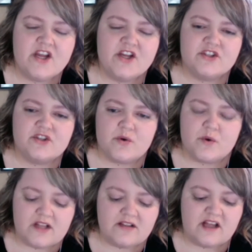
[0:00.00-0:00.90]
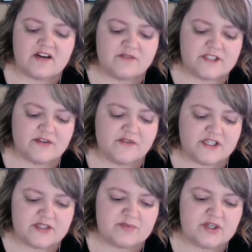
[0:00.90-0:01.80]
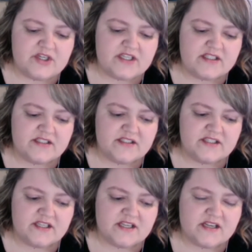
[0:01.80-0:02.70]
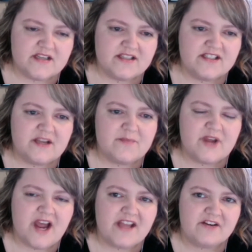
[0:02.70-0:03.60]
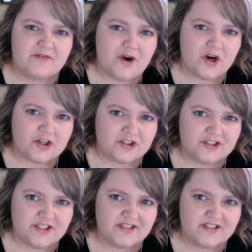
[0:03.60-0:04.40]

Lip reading: So a lot of us have experienced some kind of hurt,